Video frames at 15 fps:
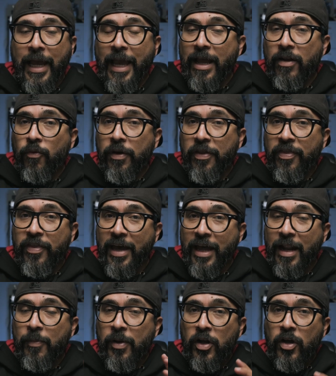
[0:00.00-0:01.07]
And with
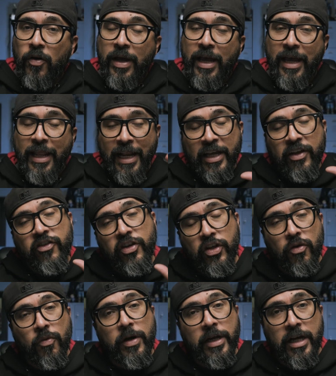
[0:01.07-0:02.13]
that, I'm gonna go ahead and
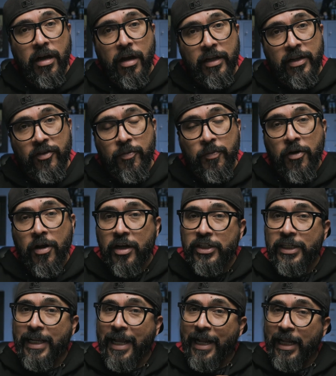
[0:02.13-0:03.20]
continue working on this
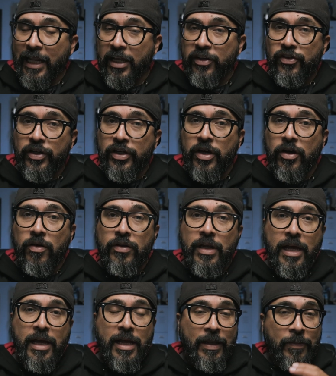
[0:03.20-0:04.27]
project and let you go.
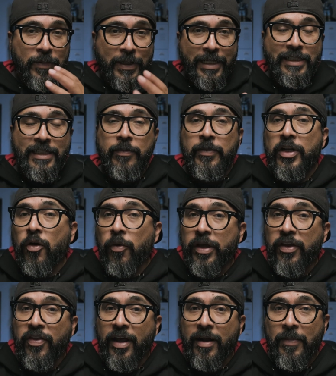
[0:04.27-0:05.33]
Please let me know what
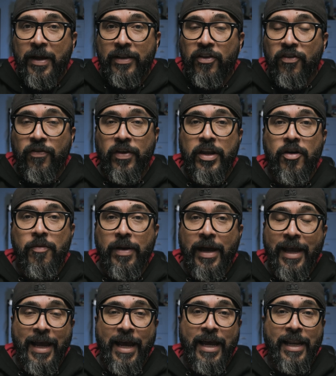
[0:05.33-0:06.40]
you thought about this video
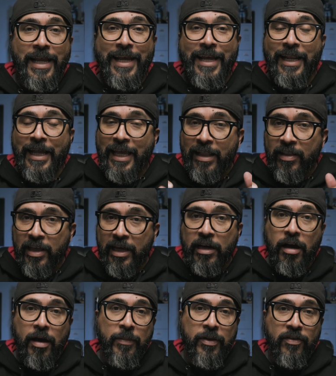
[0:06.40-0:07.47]
by adding it in the
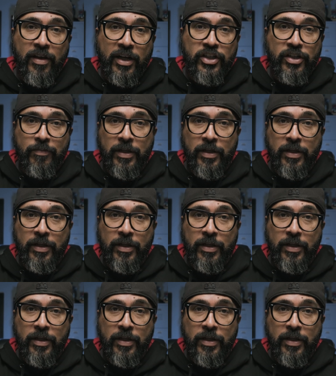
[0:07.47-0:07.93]
comment section